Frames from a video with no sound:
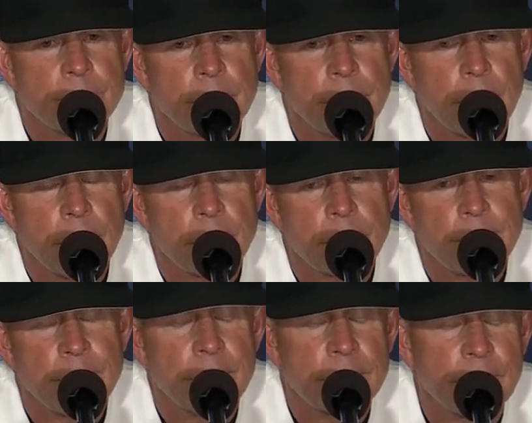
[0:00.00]
Yeah. I
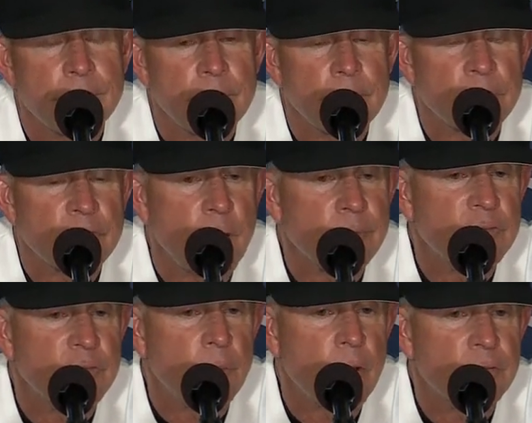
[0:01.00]
mean,
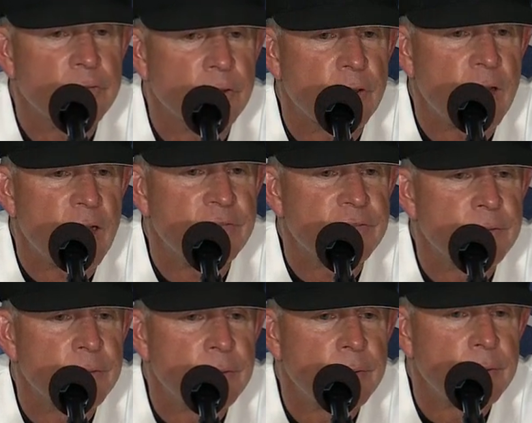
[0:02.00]
Thompson's ball took off.
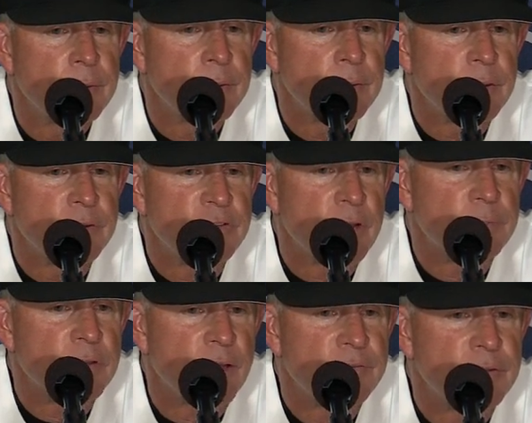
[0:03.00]
It
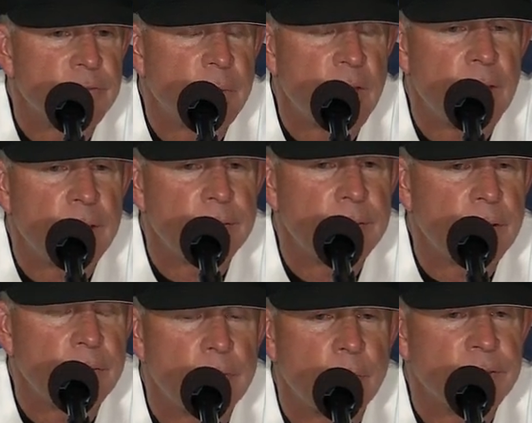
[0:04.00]
jumped off his bat. I
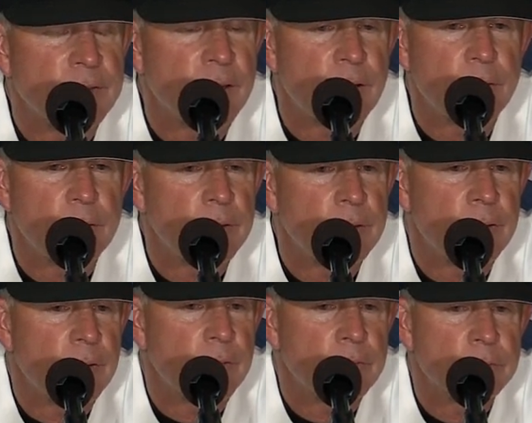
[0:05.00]
don't know what the hell,
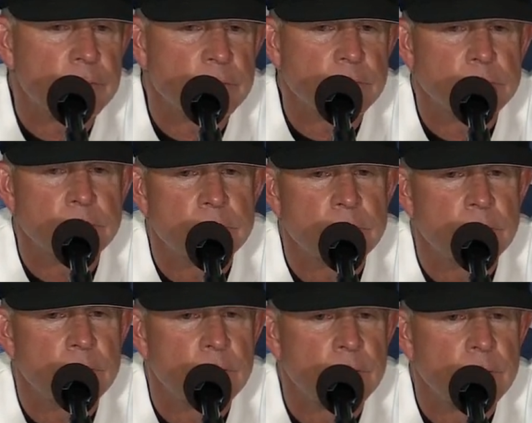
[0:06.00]
And
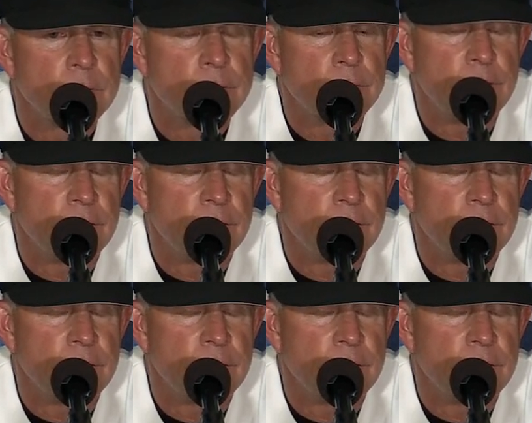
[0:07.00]
he